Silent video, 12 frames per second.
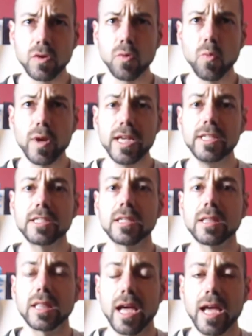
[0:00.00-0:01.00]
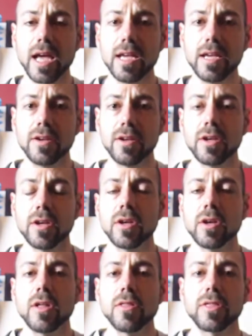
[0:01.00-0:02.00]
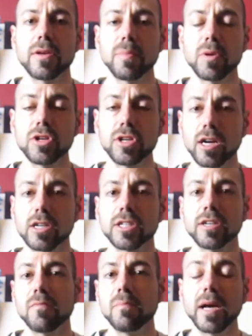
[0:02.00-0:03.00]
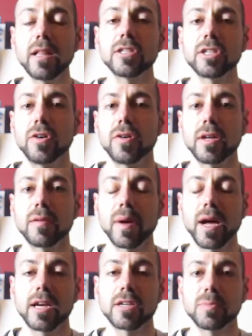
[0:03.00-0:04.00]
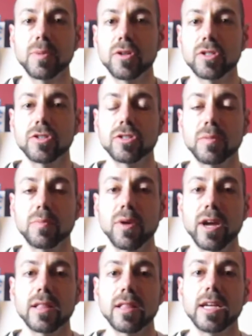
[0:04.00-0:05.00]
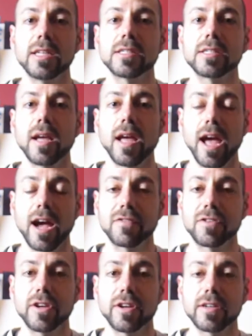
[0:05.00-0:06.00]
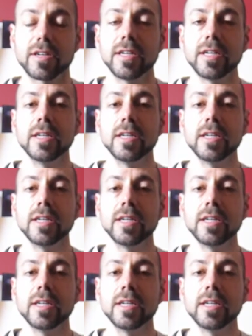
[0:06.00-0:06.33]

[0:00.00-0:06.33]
We delay the production of melatonin by exposure to bright lights after dark.